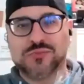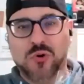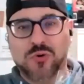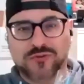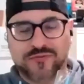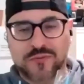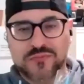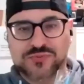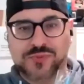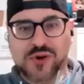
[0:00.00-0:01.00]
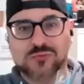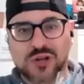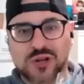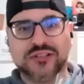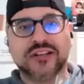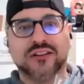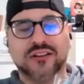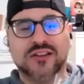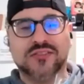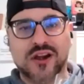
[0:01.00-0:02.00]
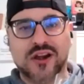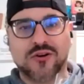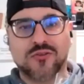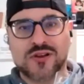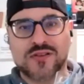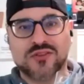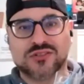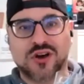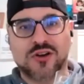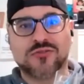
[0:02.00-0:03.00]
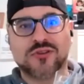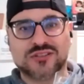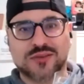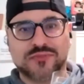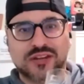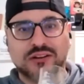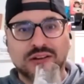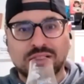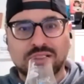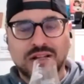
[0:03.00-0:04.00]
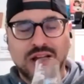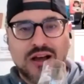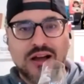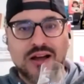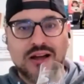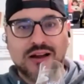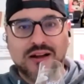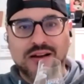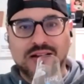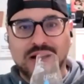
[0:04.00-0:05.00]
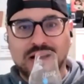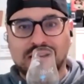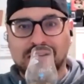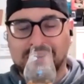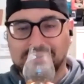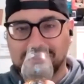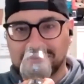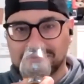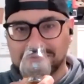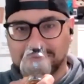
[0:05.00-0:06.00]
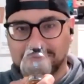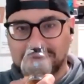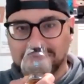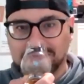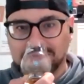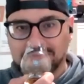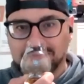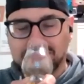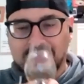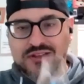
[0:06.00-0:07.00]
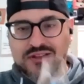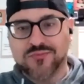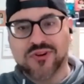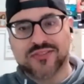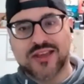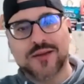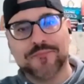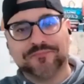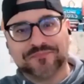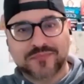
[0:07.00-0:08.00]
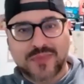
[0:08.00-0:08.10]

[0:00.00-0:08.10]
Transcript: smoke from spot welding in there, or even soldering something uh, uh, on the nose for me. Now that you bring that up,